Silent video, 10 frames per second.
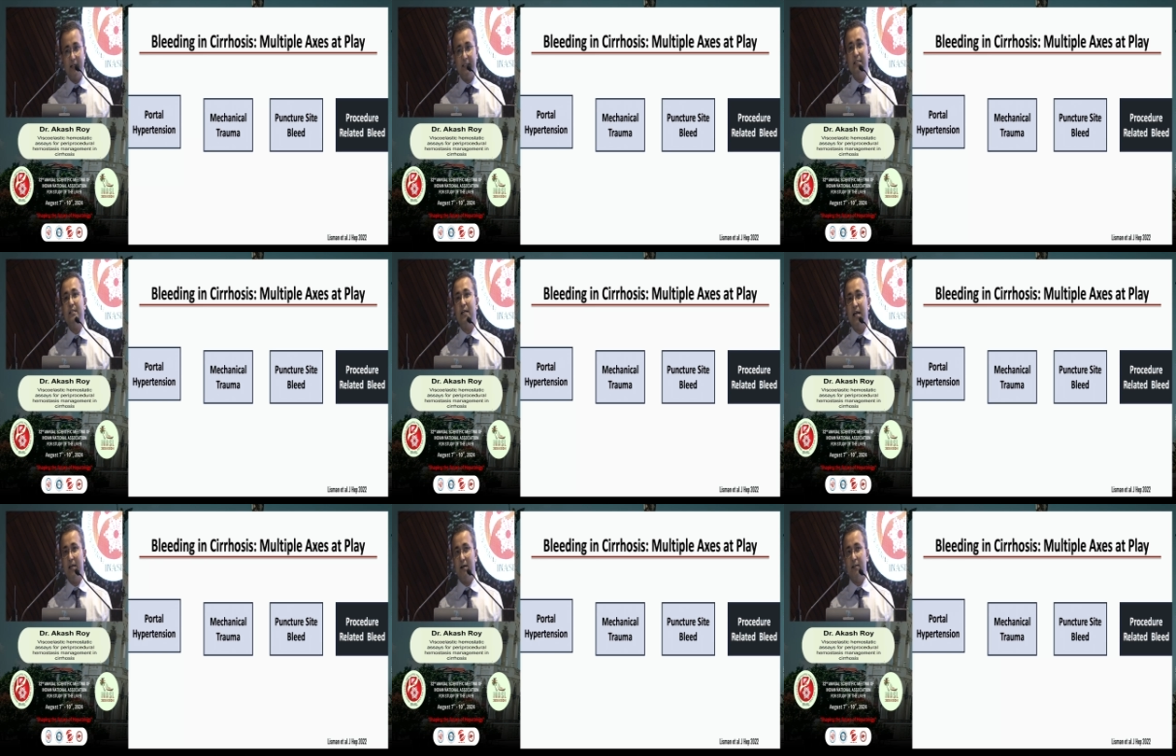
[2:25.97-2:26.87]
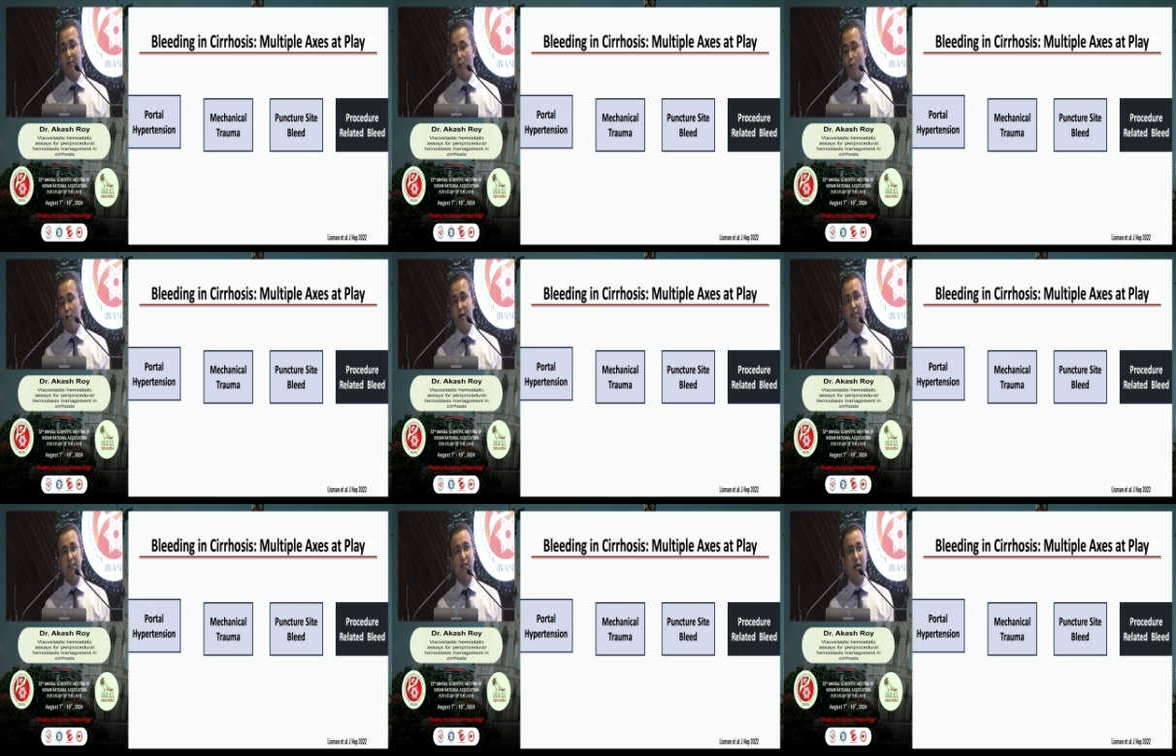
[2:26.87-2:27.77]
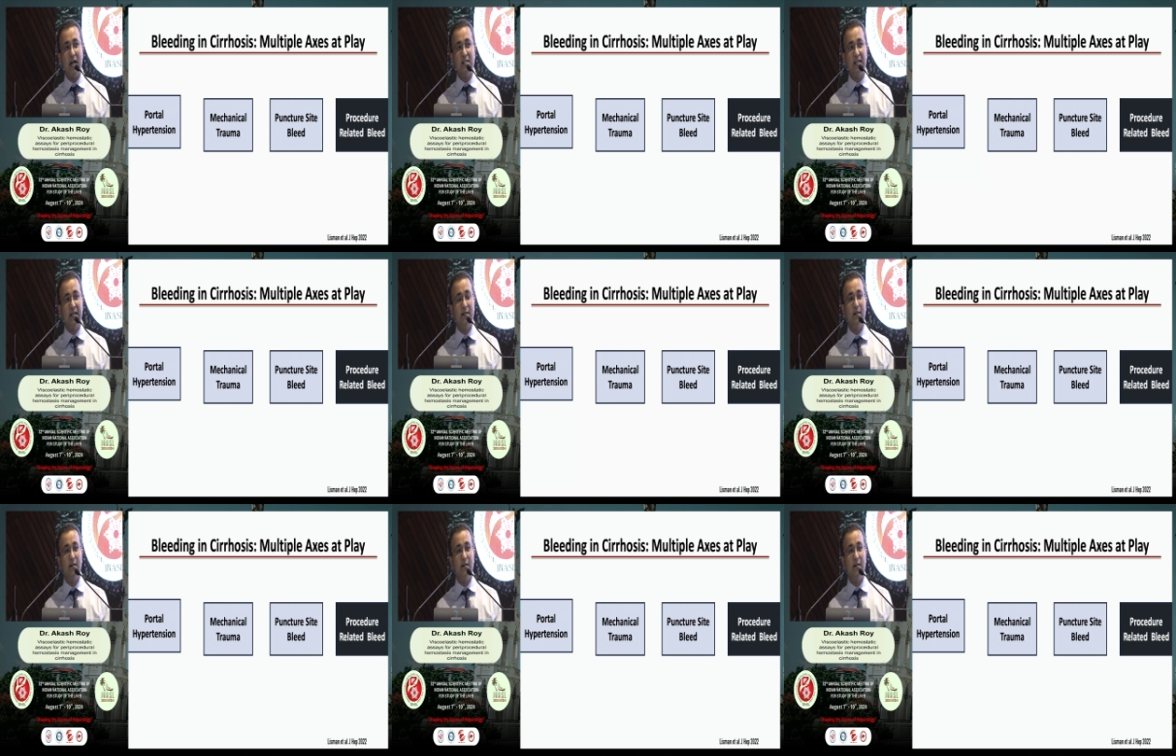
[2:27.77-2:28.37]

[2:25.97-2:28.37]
just like the coagulation cascade,